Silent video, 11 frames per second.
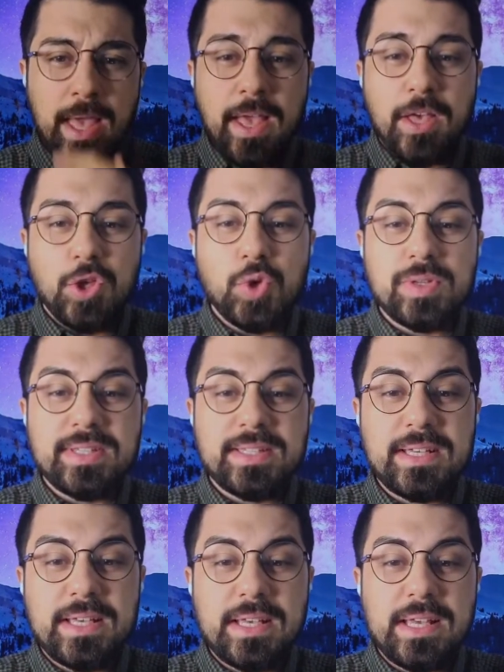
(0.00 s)
You
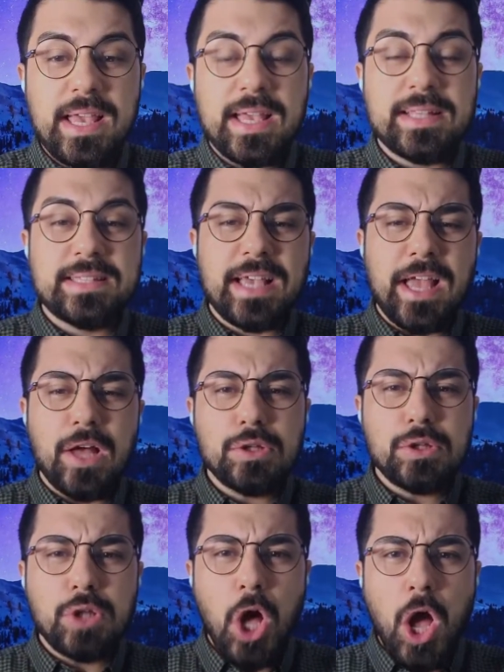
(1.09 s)
see, it's a
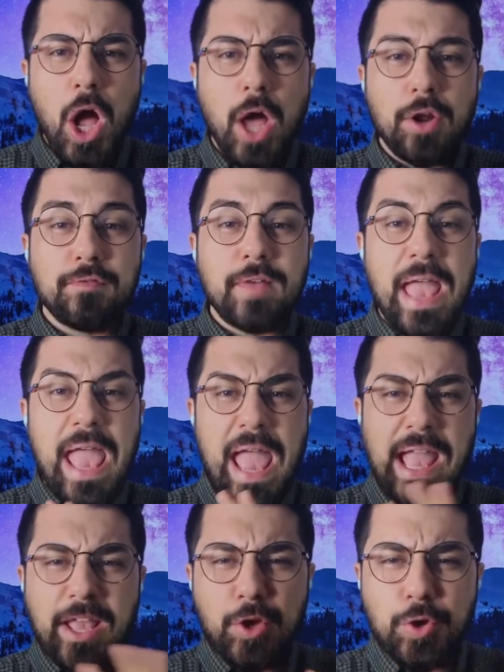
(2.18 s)
lot of
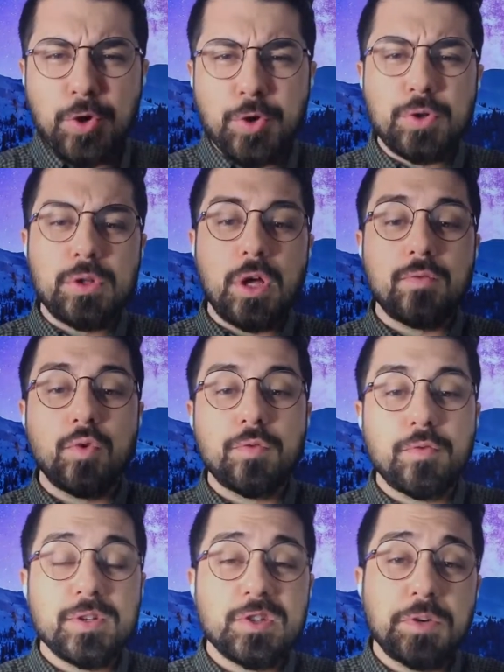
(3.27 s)
anger, or for
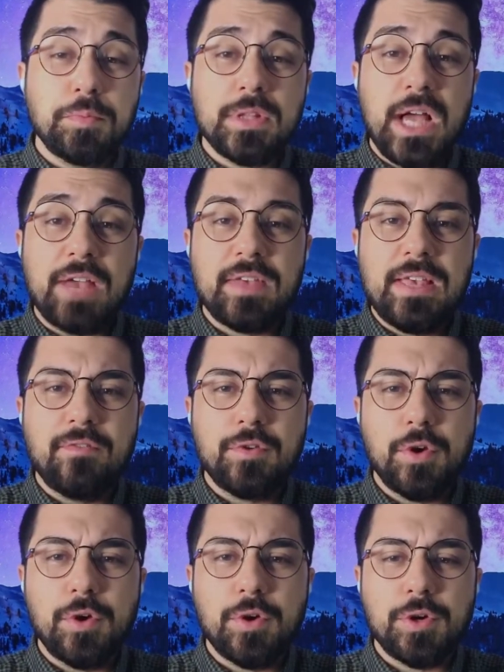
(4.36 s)
example, I've even
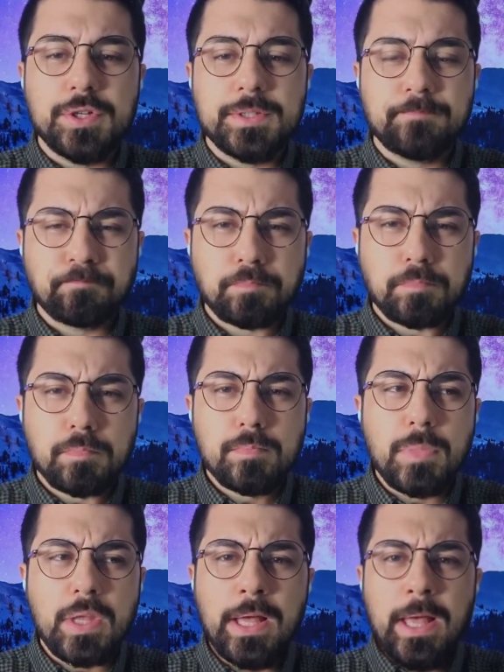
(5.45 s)
heard,
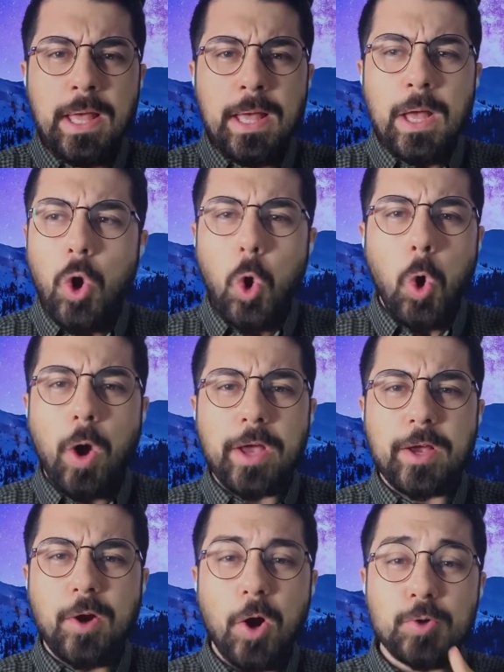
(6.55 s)
I
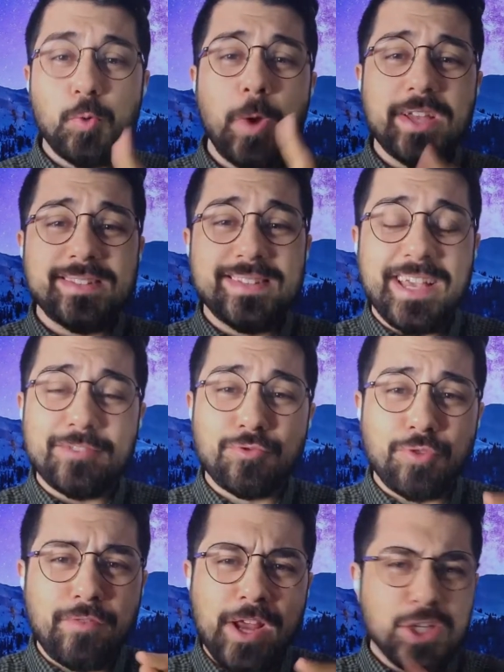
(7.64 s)
can't wait to get
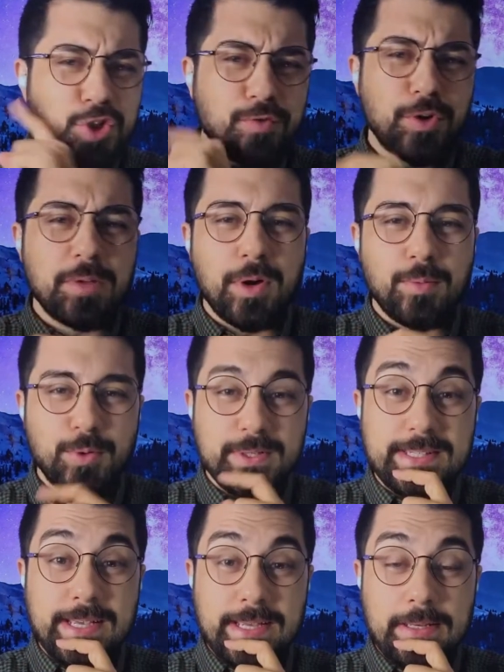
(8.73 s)
revenge for Imam
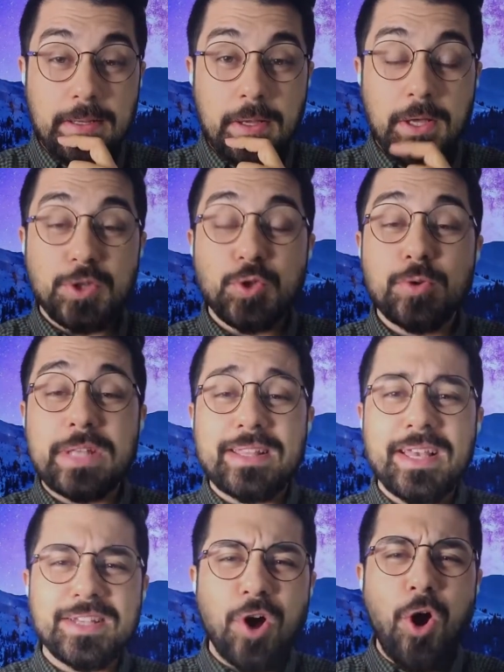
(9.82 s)
Hussein. so that
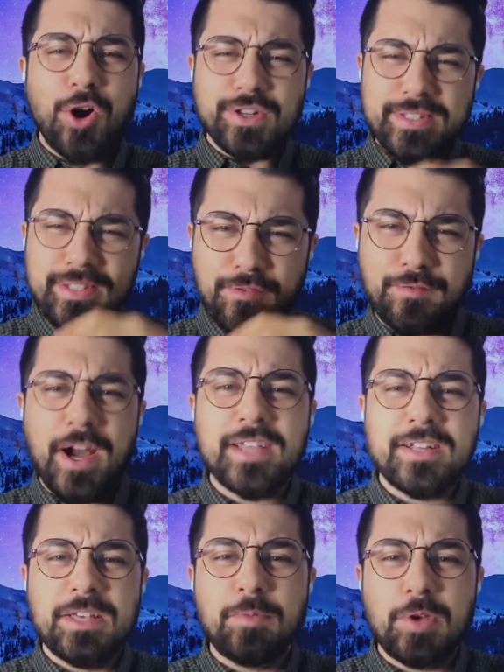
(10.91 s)
his heart can finally be